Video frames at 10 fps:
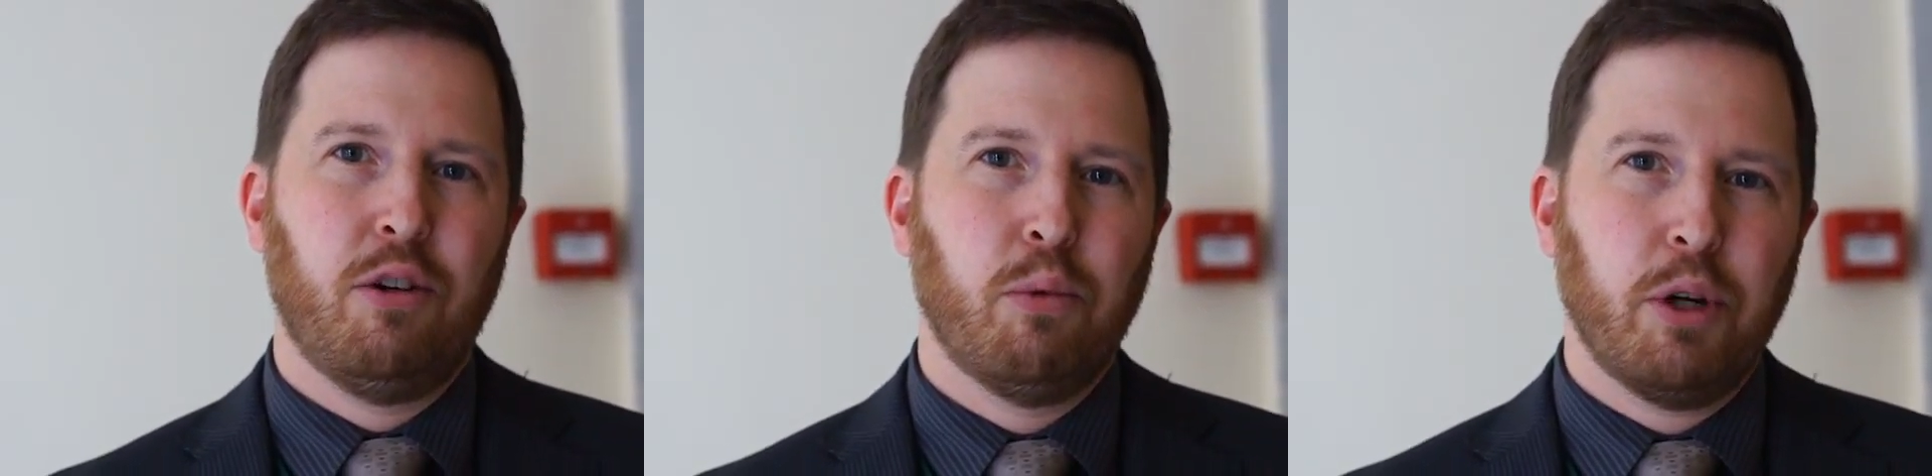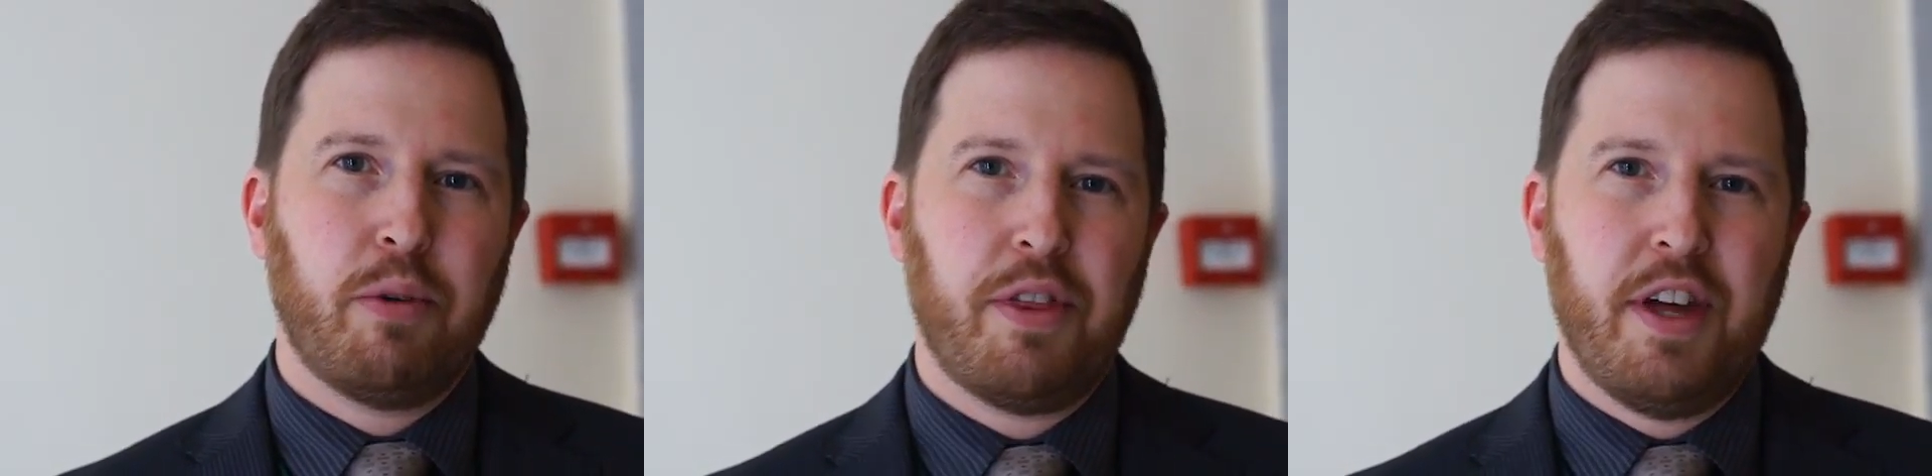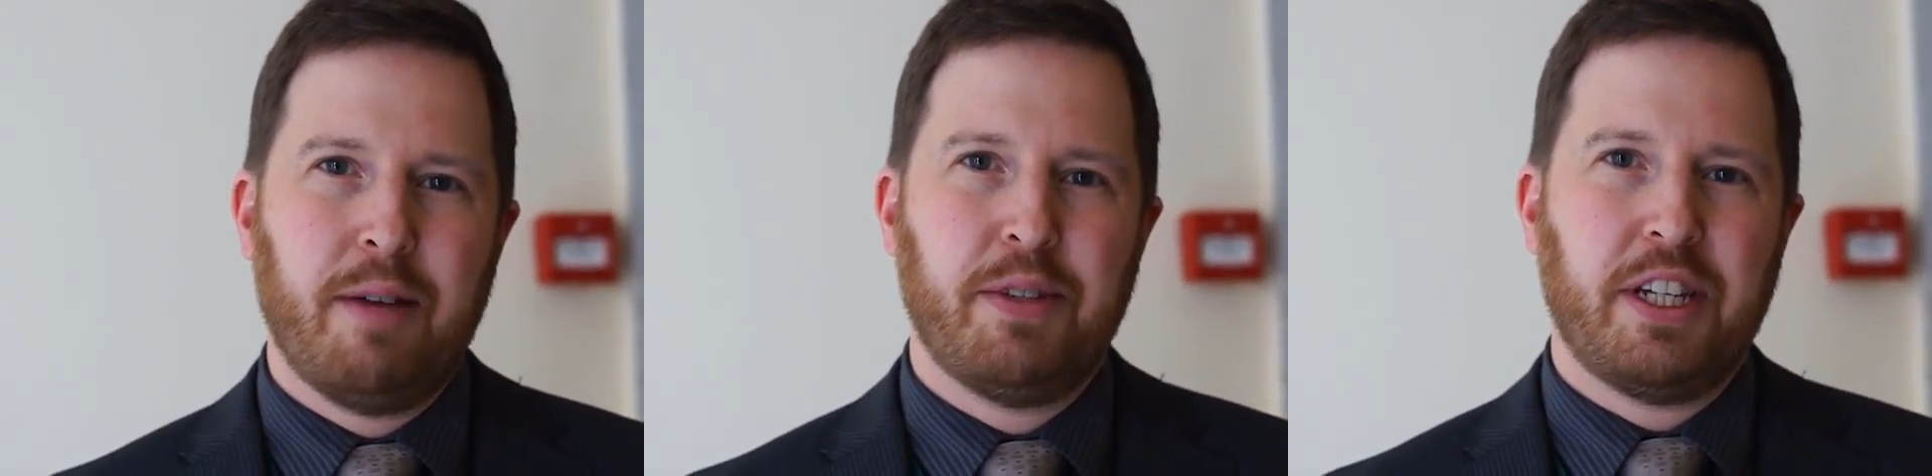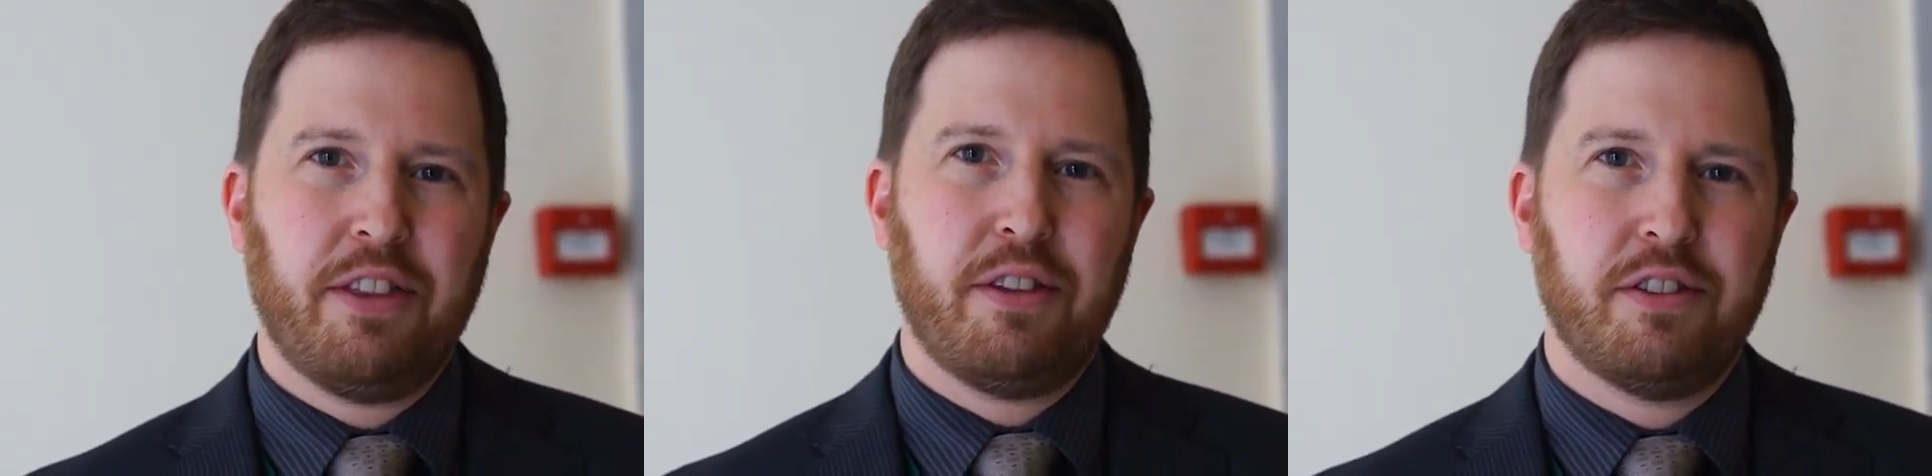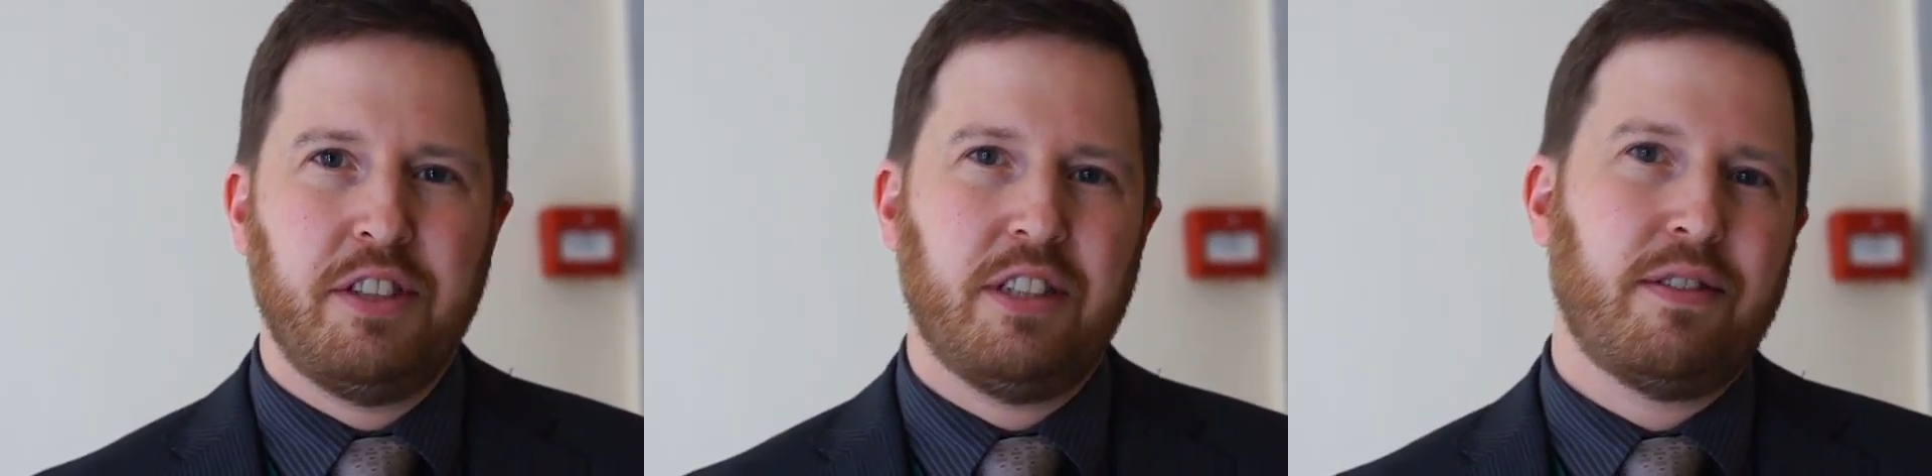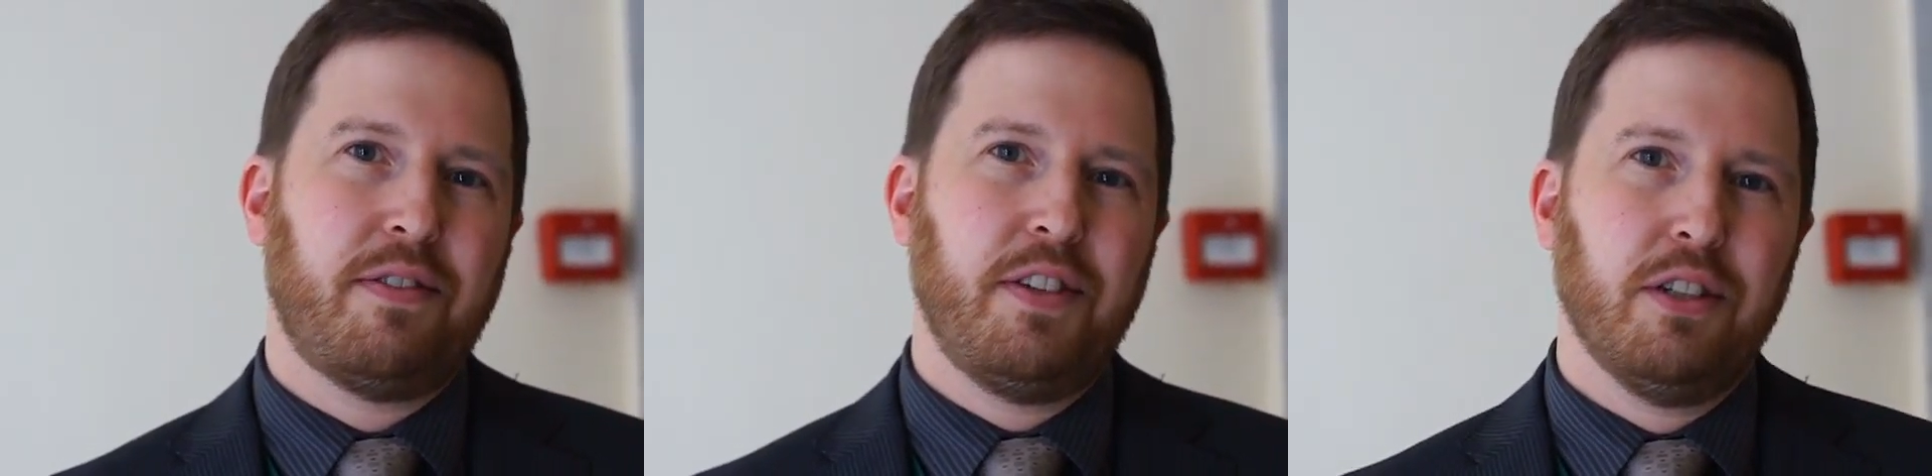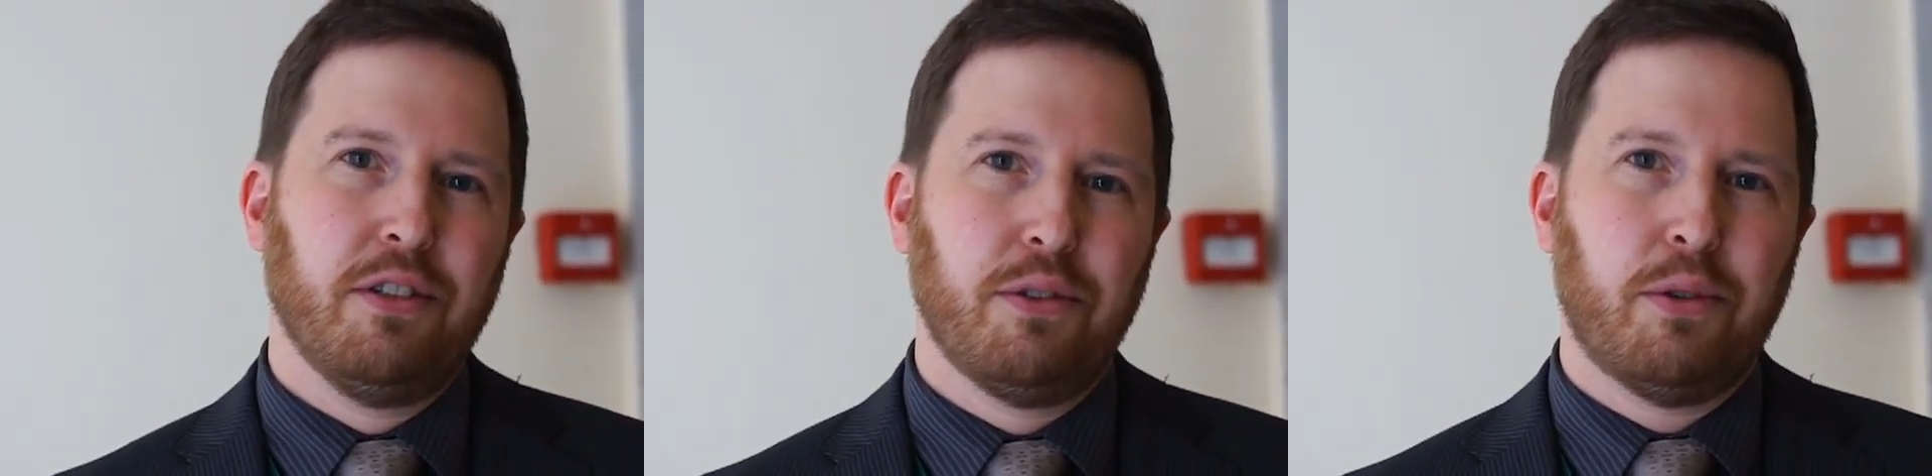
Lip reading: work with them to get those needs fulfilled